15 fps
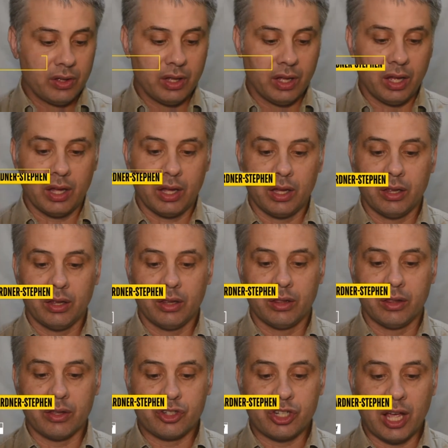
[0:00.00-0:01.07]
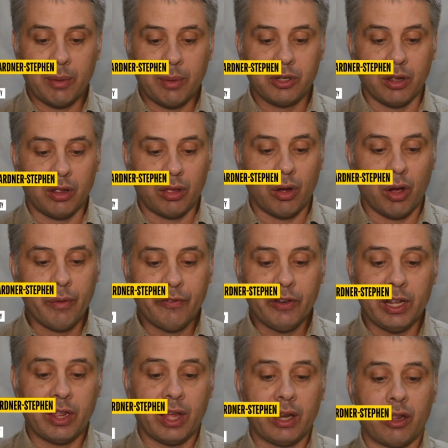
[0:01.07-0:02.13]
the chapter. So
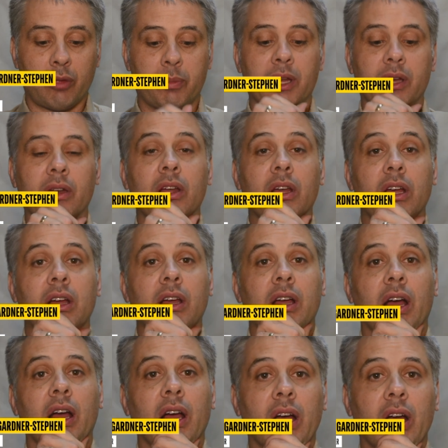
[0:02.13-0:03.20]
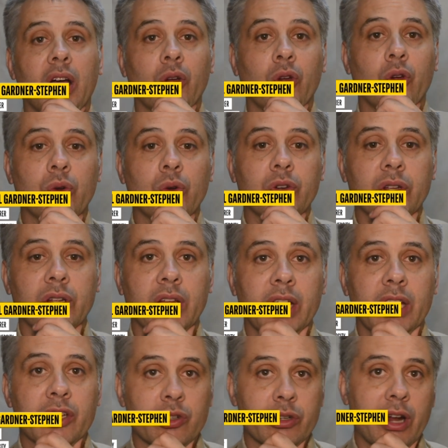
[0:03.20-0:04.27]
hopefully that has been a good
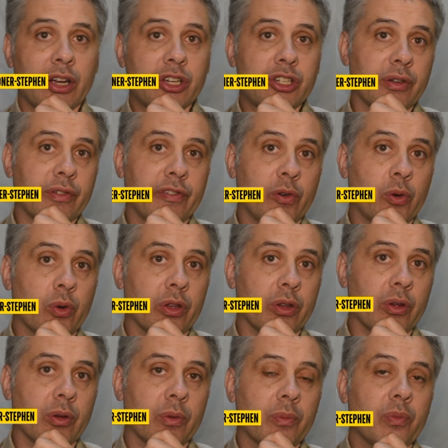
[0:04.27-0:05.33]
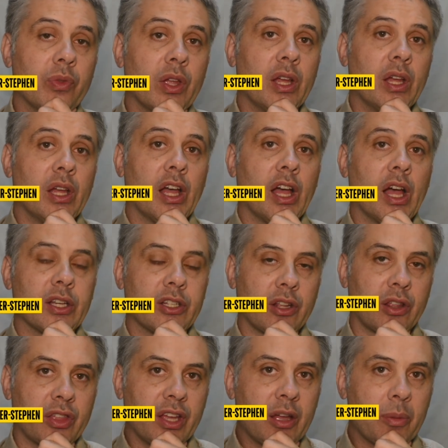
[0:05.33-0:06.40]
introduction for you to
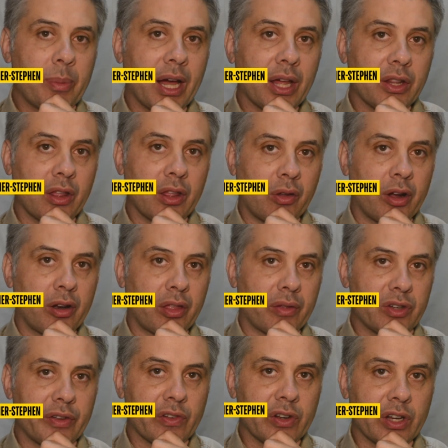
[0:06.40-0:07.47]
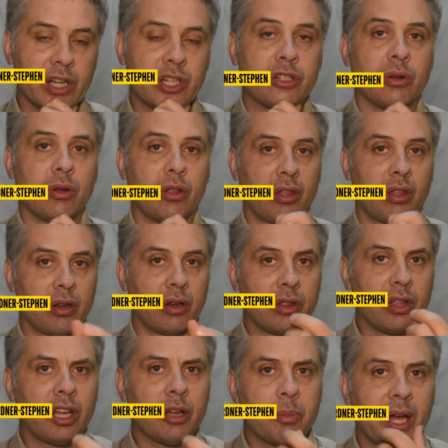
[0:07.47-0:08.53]
think about these kinds of different issues and
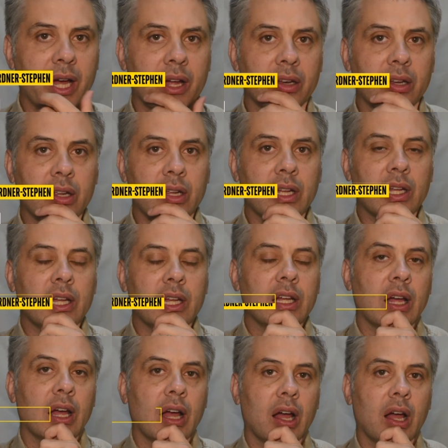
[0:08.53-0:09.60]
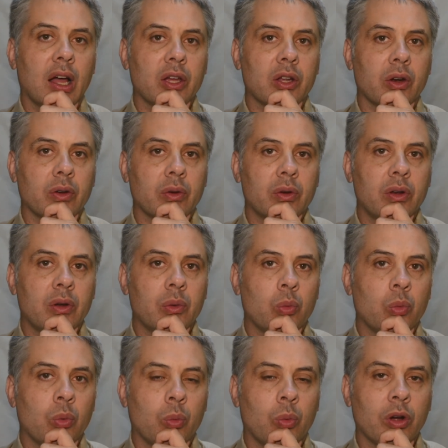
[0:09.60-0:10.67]
think about
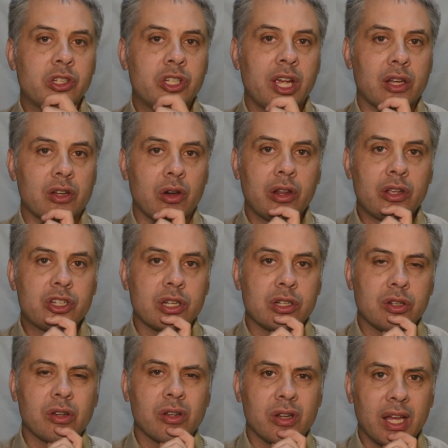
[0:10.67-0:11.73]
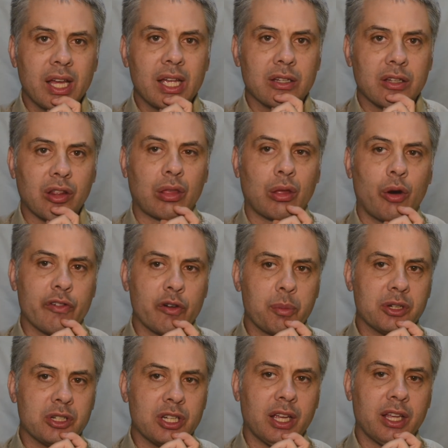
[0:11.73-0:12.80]
what technology do you need to solve a
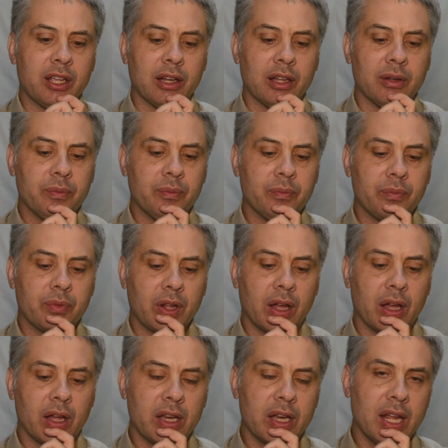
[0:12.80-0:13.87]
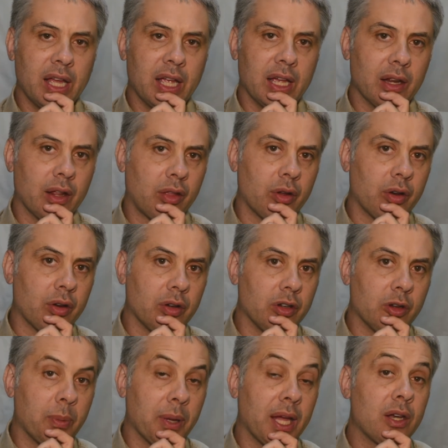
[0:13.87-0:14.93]
particular need? It's going to
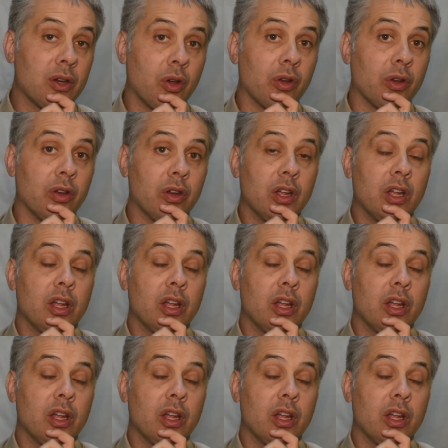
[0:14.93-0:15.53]
depend on